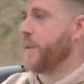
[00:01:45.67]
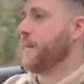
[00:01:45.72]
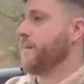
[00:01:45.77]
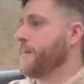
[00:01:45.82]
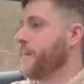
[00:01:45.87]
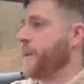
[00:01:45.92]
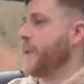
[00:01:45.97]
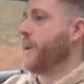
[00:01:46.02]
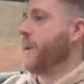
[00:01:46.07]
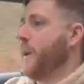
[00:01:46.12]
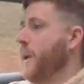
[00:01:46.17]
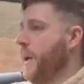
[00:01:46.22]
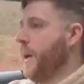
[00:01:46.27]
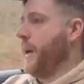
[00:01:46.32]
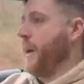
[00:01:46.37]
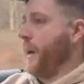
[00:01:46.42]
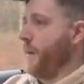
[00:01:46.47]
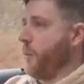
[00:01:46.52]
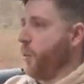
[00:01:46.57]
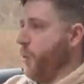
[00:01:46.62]
it,
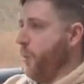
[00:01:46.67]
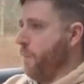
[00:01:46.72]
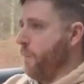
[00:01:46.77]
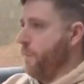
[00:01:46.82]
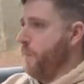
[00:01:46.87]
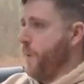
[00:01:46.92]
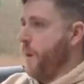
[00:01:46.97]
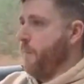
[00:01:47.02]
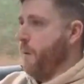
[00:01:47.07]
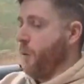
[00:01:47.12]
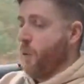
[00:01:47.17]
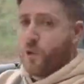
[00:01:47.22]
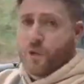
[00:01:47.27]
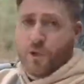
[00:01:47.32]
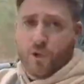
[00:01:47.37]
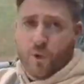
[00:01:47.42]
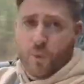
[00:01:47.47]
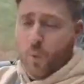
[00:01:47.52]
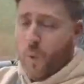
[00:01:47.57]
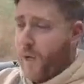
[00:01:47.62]
and I bought a
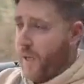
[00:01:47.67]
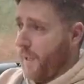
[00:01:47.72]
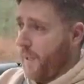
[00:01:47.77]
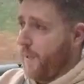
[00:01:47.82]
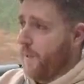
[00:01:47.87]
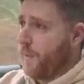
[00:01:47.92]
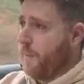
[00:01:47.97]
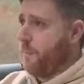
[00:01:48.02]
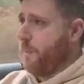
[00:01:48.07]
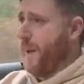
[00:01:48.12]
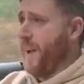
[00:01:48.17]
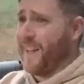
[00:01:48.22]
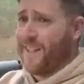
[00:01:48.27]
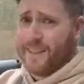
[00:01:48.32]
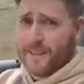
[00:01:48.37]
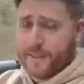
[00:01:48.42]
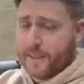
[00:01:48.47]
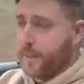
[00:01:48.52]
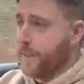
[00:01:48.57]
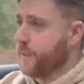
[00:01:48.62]
new wing
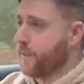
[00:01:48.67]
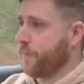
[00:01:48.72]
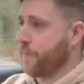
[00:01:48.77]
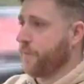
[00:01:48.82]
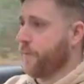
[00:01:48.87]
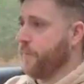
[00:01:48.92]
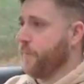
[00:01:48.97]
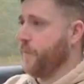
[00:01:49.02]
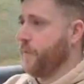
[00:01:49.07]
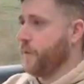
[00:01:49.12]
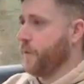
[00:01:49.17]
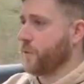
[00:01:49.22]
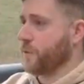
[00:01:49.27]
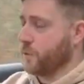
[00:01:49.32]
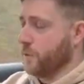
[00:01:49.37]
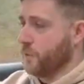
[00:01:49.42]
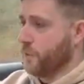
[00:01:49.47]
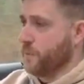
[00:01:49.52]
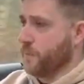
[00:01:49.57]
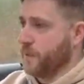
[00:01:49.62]
painted from
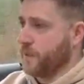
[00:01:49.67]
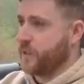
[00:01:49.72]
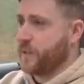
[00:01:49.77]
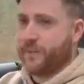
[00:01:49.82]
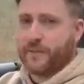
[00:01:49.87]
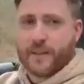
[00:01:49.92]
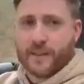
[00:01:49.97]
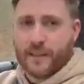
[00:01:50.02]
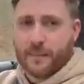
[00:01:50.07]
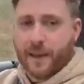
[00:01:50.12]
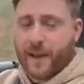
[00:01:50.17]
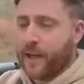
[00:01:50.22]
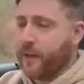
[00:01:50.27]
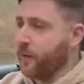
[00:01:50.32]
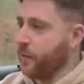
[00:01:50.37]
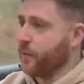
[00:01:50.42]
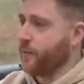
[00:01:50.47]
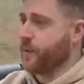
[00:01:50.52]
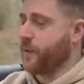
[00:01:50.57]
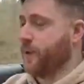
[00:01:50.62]
Vauxhall for
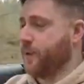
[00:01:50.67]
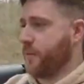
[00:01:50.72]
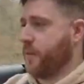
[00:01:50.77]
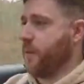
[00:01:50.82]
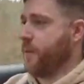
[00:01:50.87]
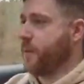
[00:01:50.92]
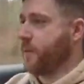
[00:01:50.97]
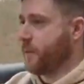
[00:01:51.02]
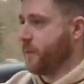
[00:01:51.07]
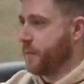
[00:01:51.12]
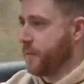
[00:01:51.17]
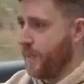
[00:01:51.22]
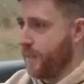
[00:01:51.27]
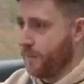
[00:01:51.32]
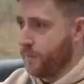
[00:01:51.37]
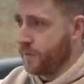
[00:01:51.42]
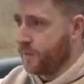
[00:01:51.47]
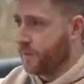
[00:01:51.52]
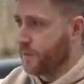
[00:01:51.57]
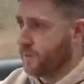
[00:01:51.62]
£70. Now granted, that
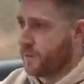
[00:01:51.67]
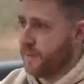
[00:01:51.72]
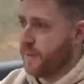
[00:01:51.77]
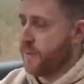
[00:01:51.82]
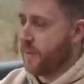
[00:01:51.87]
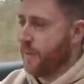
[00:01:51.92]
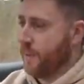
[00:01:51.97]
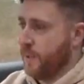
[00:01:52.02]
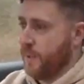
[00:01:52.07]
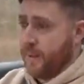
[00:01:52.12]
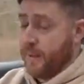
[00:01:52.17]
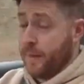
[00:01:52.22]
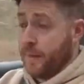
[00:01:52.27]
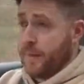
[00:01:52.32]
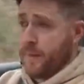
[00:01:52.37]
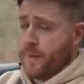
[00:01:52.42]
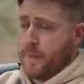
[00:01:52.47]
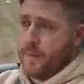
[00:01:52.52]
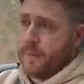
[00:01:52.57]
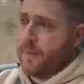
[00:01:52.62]
was,
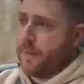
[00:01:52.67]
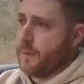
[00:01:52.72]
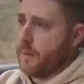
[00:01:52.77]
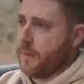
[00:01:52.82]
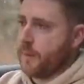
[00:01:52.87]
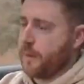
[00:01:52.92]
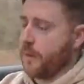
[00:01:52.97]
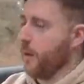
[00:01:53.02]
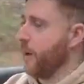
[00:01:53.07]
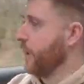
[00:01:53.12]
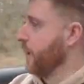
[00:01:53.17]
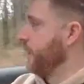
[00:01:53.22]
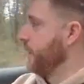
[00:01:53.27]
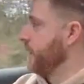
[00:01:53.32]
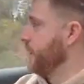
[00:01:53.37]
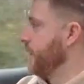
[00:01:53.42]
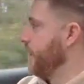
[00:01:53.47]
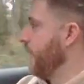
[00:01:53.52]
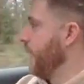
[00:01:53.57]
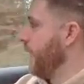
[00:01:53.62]
crikey,
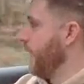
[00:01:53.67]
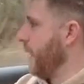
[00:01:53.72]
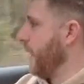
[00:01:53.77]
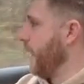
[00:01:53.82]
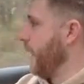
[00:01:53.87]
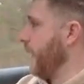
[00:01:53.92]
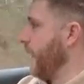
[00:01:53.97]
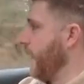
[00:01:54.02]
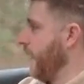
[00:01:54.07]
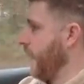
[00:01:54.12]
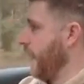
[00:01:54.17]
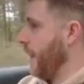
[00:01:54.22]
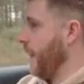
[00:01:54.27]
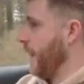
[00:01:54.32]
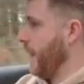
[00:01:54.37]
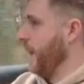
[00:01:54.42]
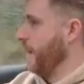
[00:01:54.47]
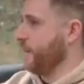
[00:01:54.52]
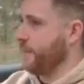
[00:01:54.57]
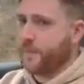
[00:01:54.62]

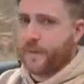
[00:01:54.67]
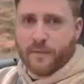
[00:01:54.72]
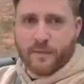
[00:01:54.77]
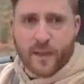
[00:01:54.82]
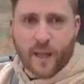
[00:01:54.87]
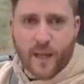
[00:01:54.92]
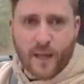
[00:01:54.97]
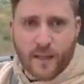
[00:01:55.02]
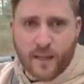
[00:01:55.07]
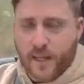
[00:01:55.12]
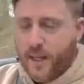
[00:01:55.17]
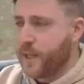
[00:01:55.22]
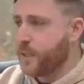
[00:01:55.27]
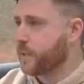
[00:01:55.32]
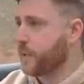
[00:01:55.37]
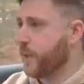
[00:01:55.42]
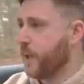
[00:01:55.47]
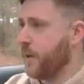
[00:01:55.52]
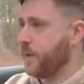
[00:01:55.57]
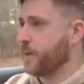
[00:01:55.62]
16
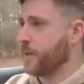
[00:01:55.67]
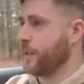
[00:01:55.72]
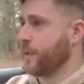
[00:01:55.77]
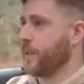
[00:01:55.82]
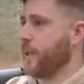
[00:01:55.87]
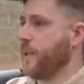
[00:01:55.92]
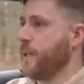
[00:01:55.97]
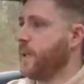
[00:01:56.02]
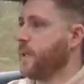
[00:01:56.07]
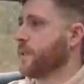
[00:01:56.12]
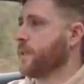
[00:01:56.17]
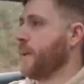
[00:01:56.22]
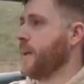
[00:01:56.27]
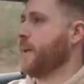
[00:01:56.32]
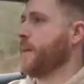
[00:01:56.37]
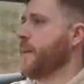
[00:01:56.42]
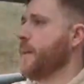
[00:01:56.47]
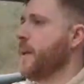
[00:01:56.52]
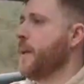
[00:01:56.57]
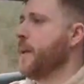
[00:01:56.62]
years ago,